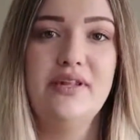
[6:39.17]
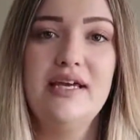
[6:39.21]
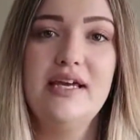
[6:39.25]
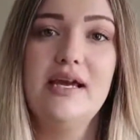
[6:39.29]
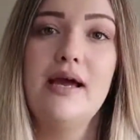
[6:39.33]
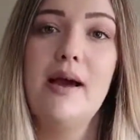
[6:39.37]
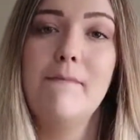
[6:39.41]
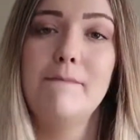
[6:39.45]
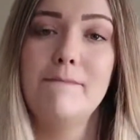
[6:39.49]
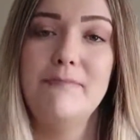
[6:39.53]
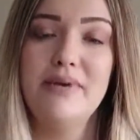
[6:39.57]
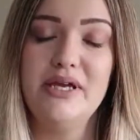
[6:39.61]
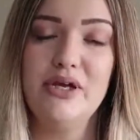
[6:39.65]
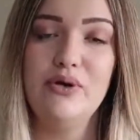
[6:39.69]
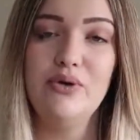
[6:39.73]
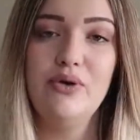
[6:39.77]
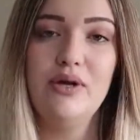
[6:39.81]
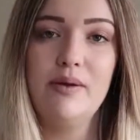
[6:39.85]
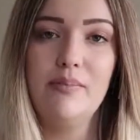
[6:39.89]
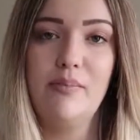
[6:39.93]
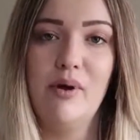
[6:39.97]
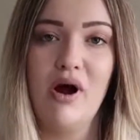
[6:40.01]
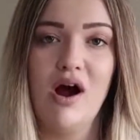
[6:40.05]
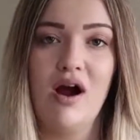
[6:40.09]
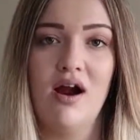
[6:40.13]
the
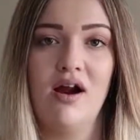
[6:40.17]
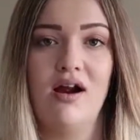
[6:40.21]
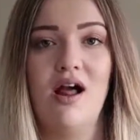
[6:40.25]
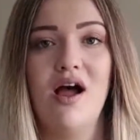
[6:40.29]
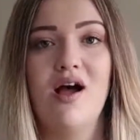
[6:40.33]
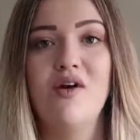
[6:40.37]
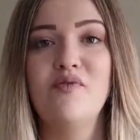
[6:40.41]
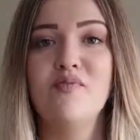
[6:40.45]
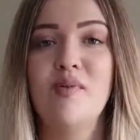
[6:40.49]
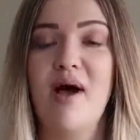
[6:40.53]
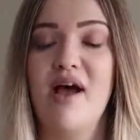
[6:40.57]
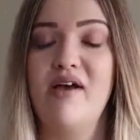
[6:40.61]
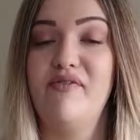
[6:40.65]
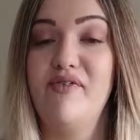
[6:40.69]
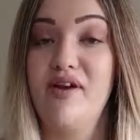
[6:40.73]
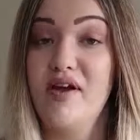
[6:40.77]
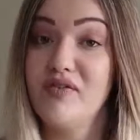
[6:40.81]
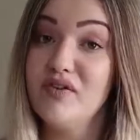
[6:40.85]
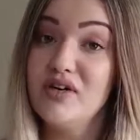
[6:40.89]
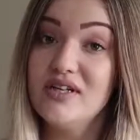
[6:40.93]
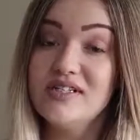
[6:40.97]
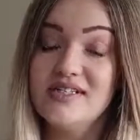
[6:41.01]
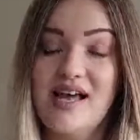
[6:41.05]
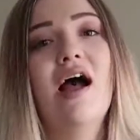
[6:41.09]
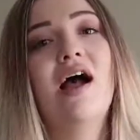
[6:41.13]
beauty part of my
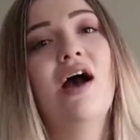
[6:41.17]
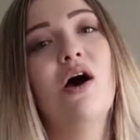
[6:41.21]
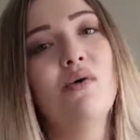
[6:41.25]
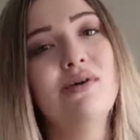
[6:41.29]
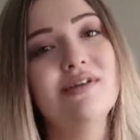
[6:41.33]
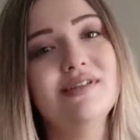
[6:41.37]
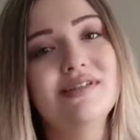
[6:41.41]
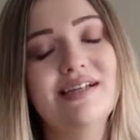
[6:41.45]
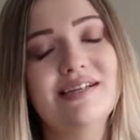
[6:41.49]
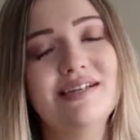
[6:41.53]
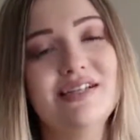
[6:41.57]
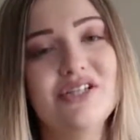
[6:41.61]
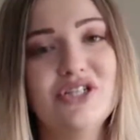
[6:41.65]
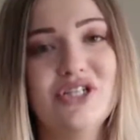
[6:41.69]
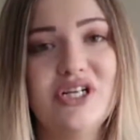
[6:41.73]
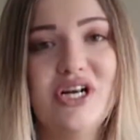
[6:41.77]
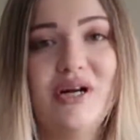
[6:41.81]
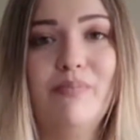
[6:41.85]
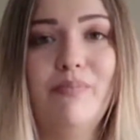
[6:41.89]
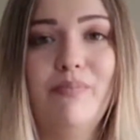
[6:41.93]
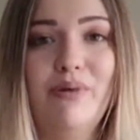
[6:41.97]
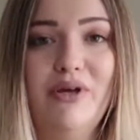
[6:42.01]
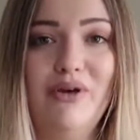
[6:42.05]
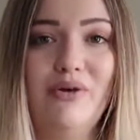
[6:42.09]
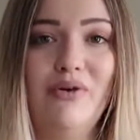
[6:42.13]
favorites, I always like to
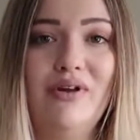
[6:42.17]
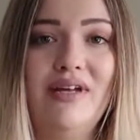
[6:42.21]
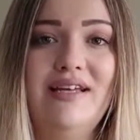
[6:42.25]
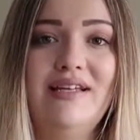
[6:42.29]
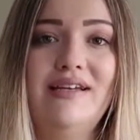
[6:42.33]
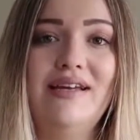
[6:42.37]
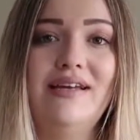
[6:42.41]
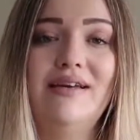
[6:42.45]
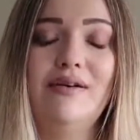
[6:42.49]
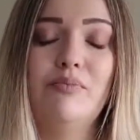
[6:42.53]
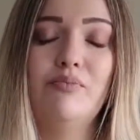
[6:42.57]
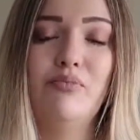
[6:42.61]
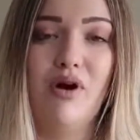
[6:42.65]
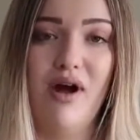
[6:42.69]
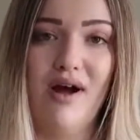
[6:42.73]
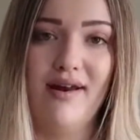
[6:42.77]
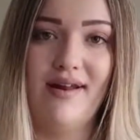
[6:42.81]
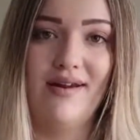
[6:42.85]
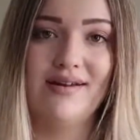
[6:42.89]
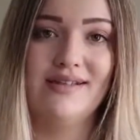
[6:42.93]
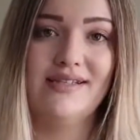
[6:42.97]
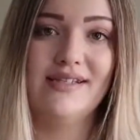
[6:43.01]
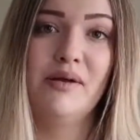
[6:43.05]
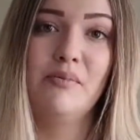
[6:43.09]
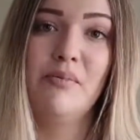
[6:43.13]
share beauty
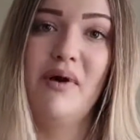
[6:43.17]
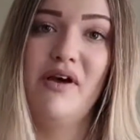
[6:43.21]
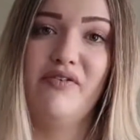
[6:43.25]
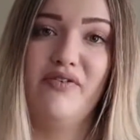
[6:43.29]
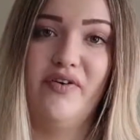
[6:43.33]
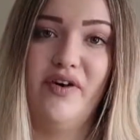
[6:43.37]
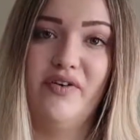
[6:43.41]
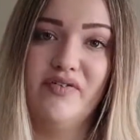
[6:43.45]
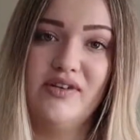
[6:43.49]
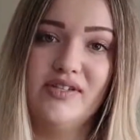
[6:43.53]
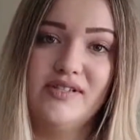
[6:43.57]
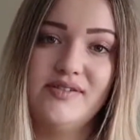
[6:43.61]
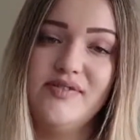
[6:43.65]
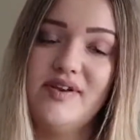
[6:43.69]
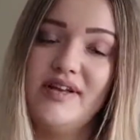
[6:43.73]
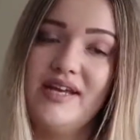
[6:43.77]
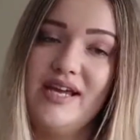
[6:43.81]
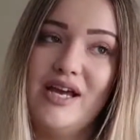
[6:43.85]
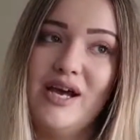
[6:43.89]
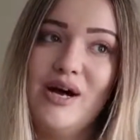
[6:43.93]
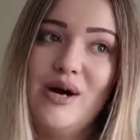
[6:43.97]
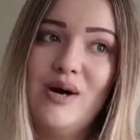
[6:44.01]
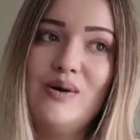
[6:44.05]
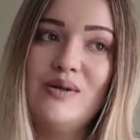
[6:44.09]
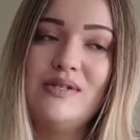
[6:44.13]
products in my favorites
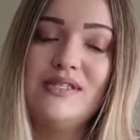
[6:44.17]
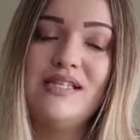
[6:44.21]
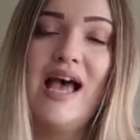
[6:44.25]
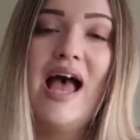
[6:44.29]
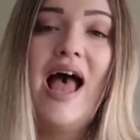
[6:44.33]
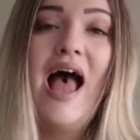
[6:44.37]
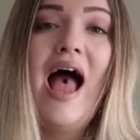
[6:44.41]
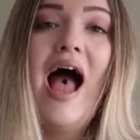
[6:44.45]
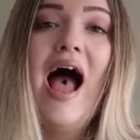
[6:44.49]
videos.